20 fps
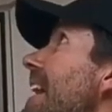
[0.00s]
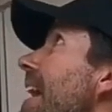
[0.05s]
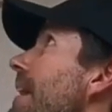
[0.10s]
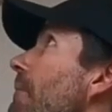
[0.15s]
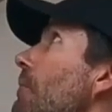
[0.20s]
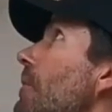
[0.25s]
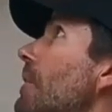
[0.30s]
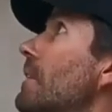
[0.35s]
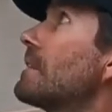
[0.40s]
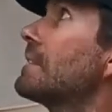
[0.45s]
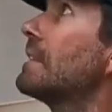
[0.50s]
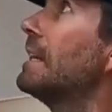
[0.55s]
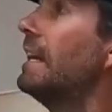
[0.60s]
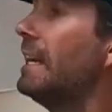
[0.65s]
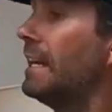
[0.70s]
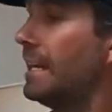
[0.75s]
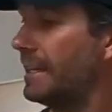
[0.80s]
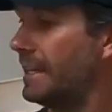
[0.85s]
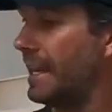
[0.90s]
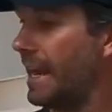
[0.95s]
down works.
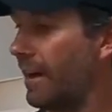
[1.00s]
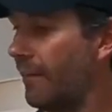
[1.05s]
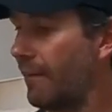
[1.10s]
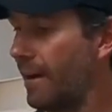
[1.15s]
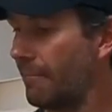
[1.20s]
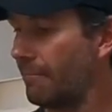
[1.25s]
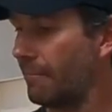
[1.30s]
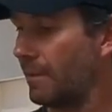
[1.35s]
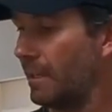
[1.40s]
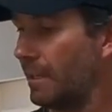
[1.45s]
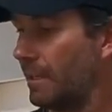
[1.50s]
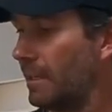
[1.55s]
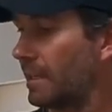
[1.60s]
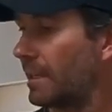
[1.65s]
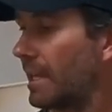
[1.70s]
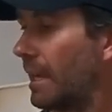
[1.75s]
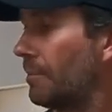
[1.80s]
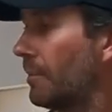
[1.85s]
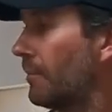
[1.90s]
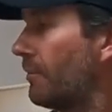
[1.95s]
Now, a
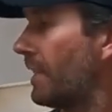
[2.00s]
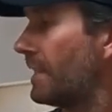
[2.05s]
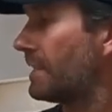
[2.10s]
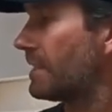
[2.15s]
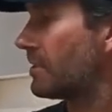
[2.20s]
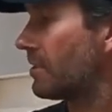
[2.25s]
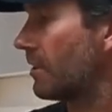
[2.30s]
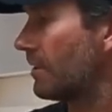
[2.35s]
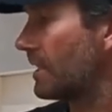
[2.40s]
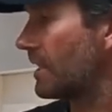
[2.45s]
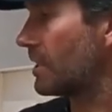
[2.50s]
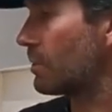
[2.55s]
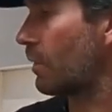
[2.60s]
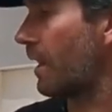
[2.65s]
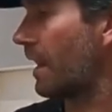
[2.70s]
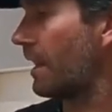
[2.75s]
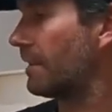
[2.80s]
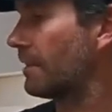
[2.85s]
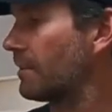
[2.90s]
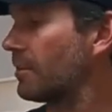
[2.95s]
couple of features on this
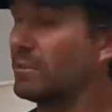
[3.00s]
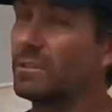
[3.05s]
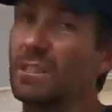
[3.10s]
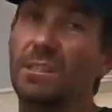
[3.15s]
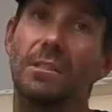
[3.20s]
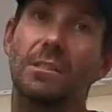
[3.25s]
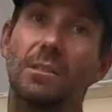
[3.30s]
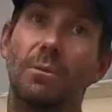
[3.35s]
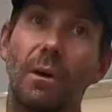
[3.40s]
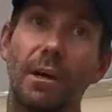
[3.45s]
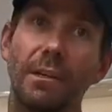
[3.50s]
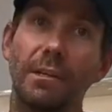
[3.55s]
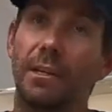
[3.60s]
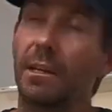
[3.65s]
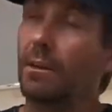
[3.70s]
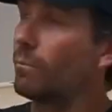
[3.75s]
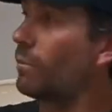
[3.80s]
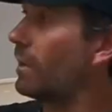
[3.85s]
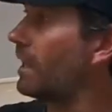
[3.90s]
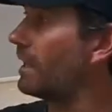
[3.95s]
one, because this is the one you
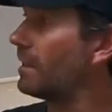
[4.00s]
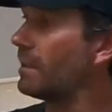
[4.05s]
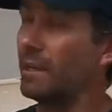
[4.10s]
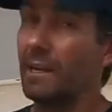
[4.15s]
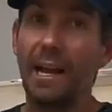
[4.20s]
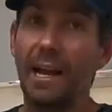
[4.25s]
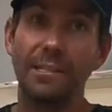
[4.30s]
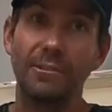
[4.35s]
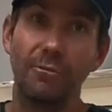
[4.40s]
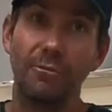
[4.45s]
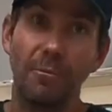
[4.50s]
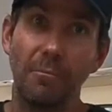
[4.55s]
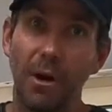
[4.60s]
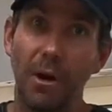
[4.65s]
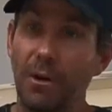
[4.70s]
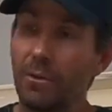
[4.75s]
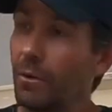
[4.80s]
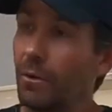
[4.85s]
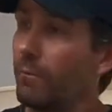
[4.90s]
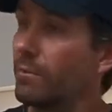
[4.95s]
can win. It has a
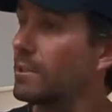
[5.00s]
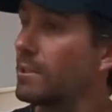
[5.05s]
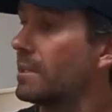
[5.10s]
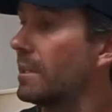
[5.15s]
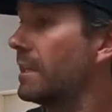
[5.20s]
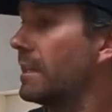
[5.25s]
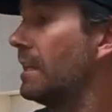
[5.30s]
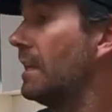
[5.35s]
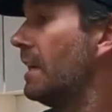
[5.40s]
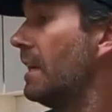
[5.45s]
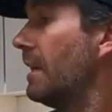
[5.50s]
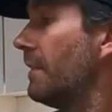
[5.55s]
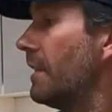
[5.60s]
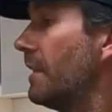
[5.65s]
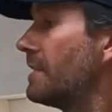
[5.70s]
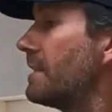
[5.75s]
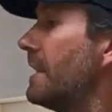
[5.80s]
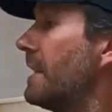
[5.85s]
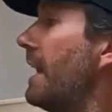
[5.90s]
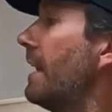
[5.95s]
remote, obviously.
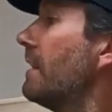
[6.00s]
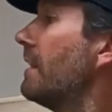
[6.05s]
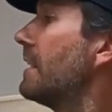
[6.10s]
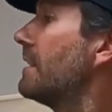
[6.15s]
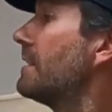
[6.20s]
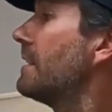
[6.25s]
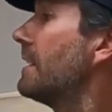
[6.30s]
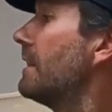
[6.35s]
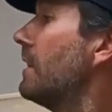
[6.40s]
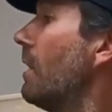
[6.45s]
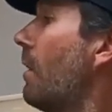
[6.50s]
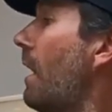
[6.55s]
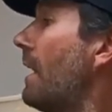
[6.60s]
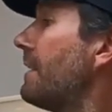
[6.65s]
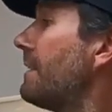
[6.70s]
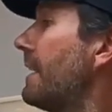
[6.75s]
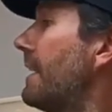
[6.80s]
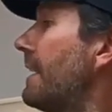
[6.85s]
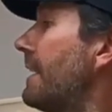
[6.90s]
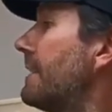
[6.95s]
There's an LED
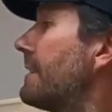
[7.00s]
light in